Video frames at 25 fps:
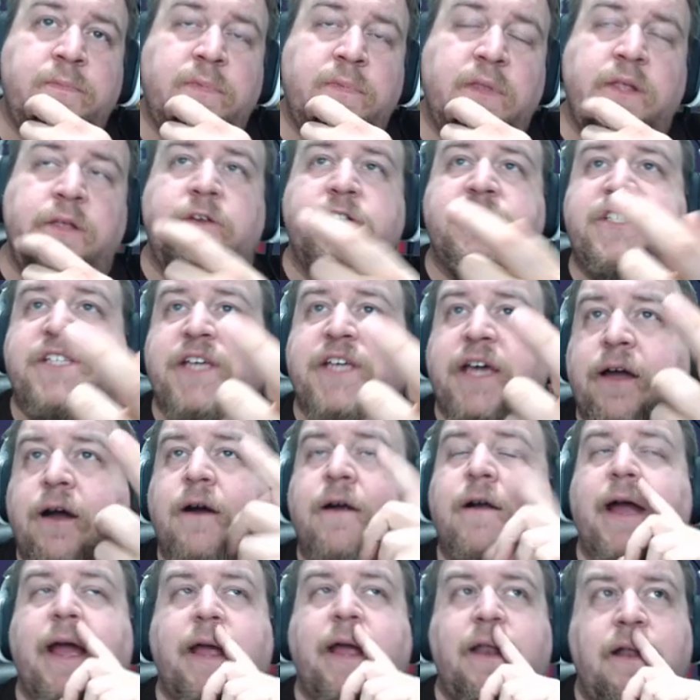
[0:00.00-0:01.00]
And you say,
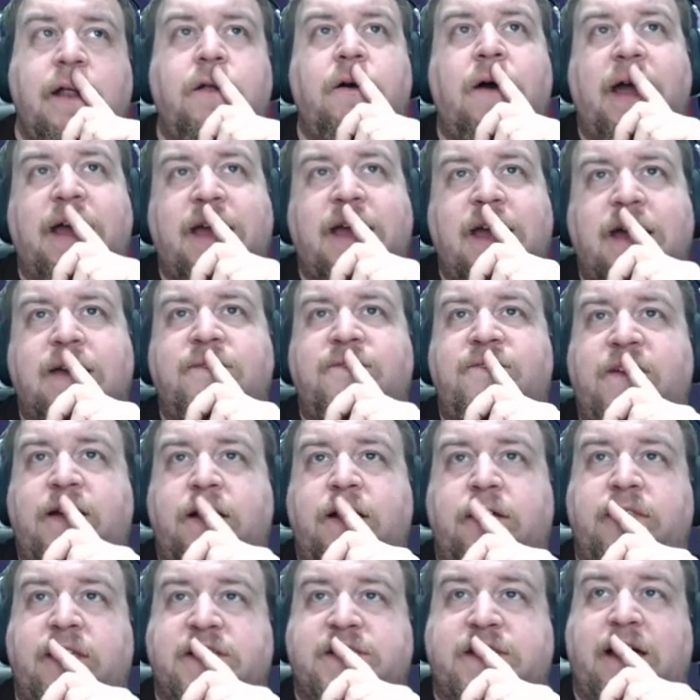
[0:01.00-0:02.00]
all right, no, I can
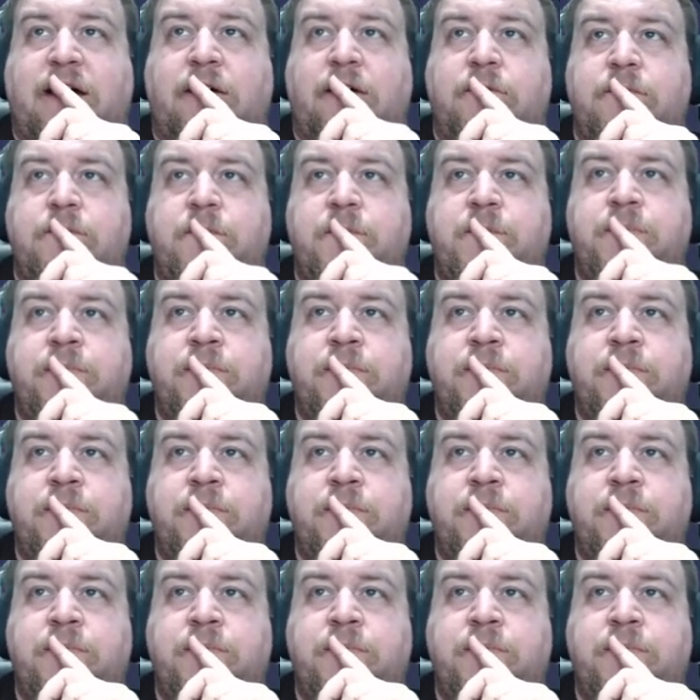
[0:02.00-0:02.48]
figure this out.